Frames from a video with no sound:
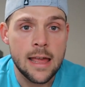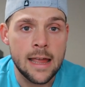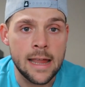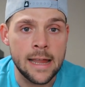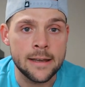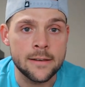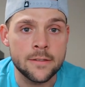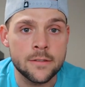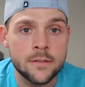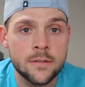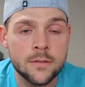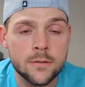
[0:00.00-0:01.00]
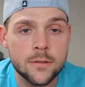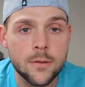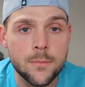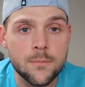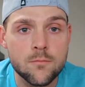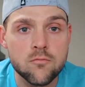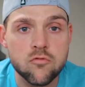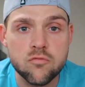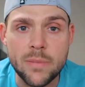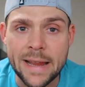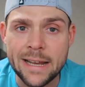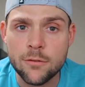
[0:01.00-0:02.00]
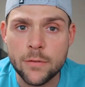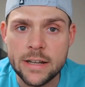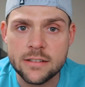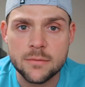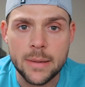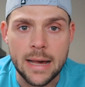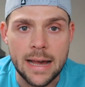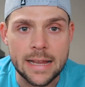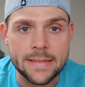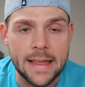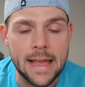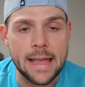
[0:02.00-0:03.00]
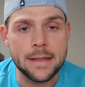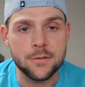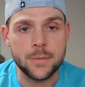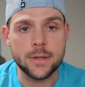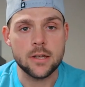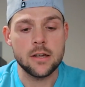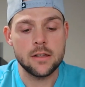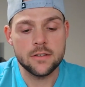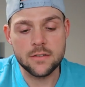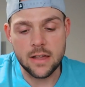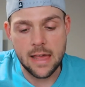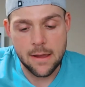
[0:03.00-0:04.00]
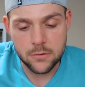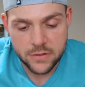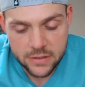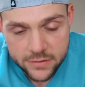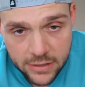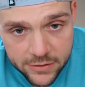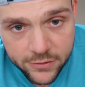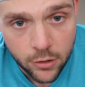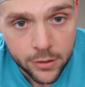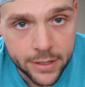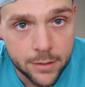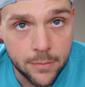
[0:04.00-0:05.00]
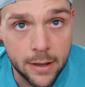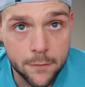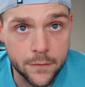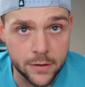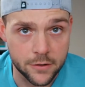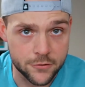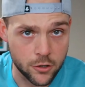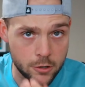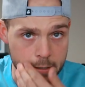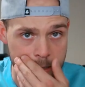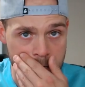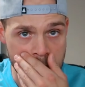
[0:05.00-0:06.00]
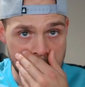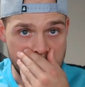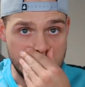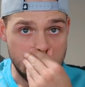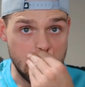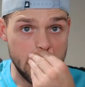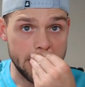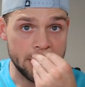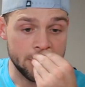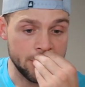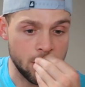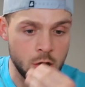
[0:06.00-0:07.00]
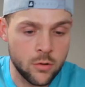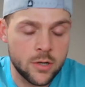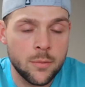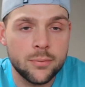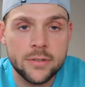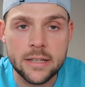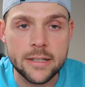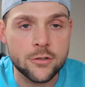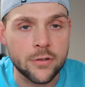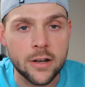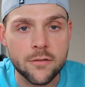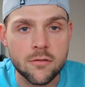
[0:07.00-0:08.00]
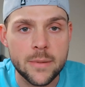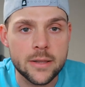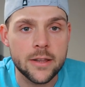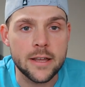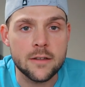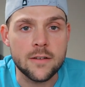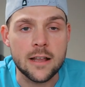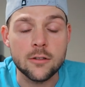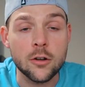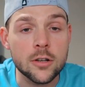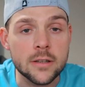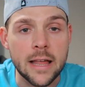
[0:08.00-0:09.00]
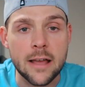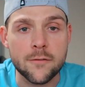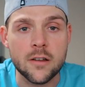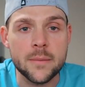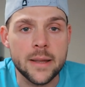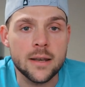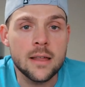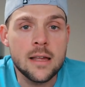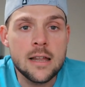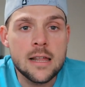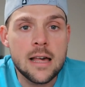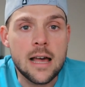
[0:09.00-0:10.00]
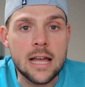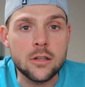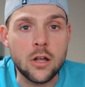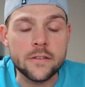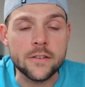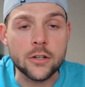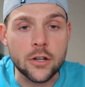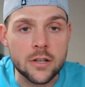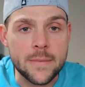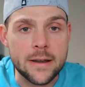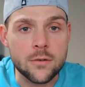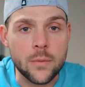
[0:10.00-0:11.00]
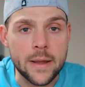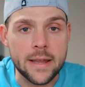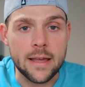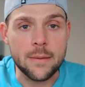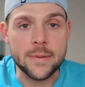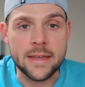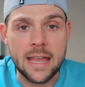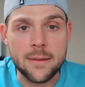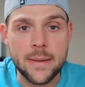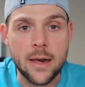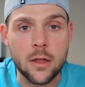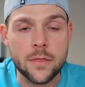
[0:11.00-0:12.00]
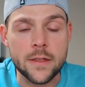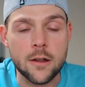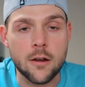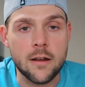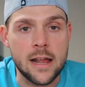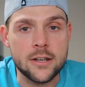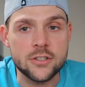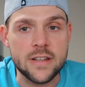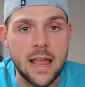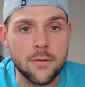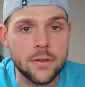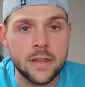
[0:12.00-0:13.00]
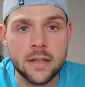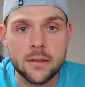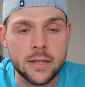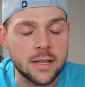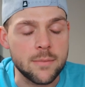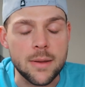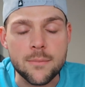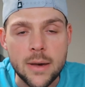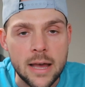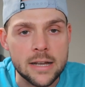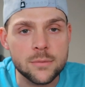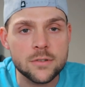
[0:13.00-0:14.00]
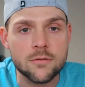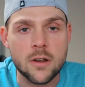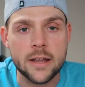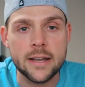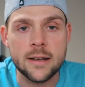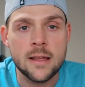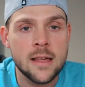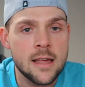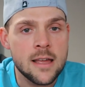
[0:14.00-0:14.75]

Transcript: And the main reason behind that is because ever since I started my fitness journey, I, you know, completely transformed my life. I learned a lot from it. I lost a good amount of weight. I became healthier, and just everything, like my mind was right.